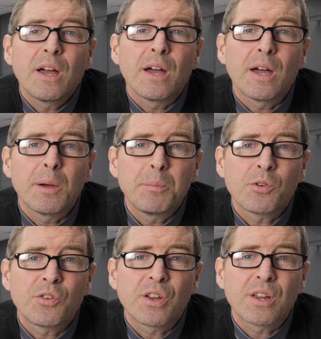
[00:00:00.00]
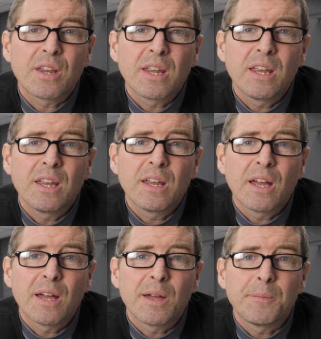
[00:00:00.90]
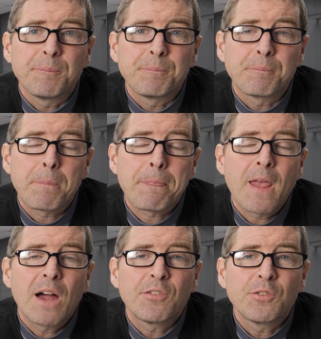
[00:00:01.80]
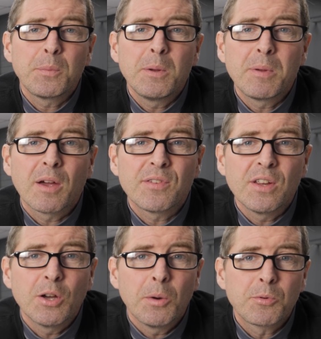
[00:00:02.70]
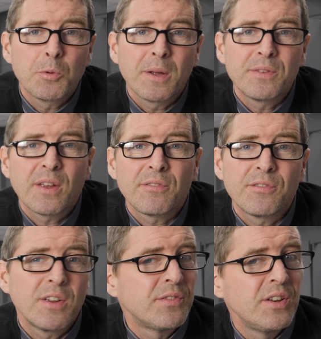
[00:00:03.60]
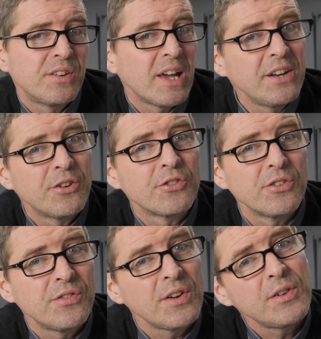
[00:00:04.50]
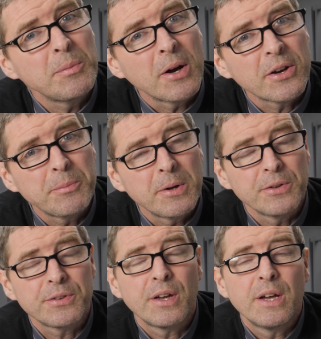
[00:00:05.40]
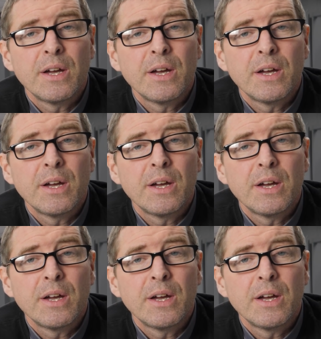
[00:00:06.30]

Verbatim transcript: uh, pushing the um, average P P F D up to about seven fifty to eight fifty micromoles,